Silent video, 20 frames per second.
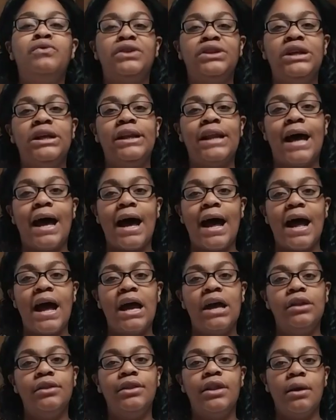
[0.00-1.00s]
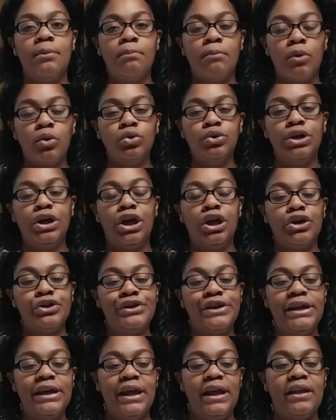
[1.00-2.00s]
or deny them molding your
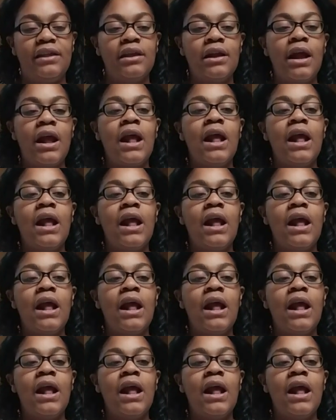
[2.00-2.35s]
teeth.